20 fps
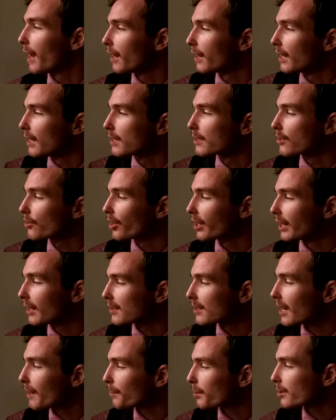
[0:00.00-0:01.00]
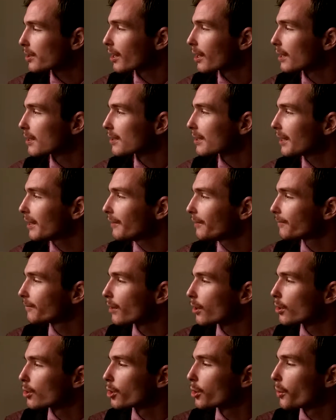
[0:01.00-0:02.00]
And here's three examples you can see,
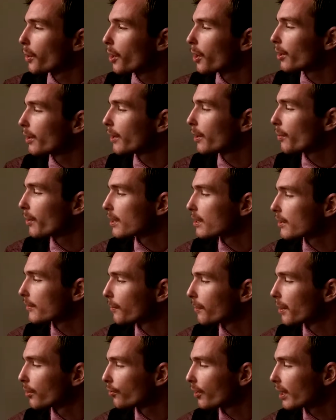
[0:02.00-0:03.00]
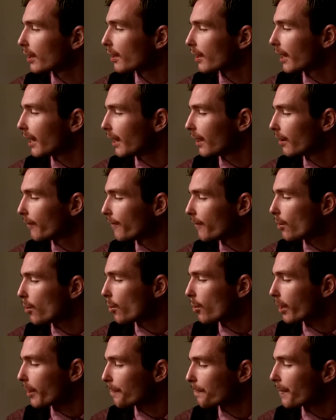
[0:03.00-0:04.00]
the two earlier ones from the red loquita
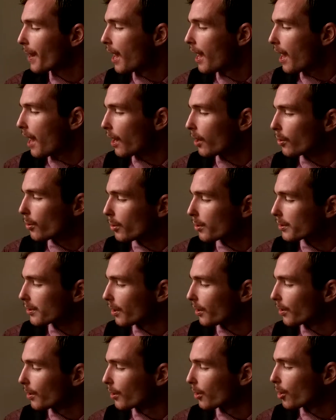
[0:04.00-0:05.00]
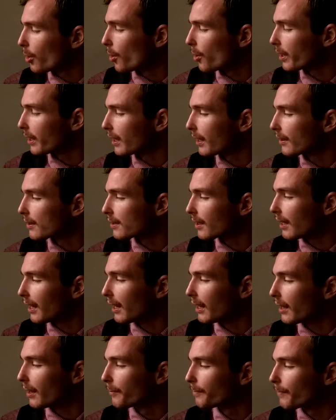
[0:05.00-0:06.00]
order, and also the
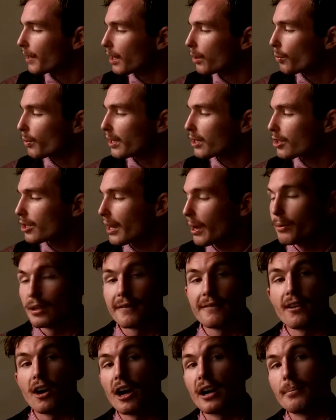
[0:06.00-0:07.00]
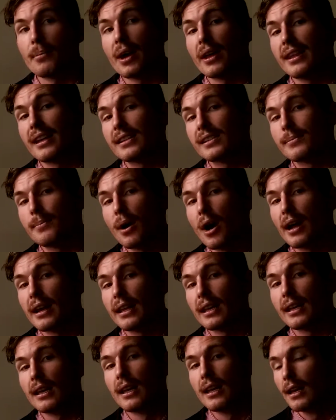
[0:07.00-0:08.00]
Corniexoqueta, at which they were defined by their
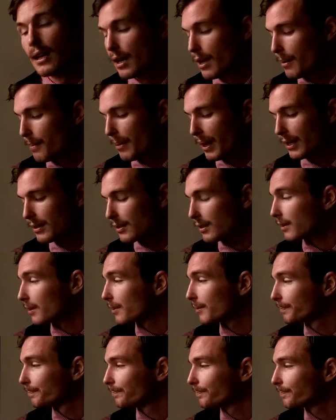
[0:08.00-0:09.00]
spiny bases.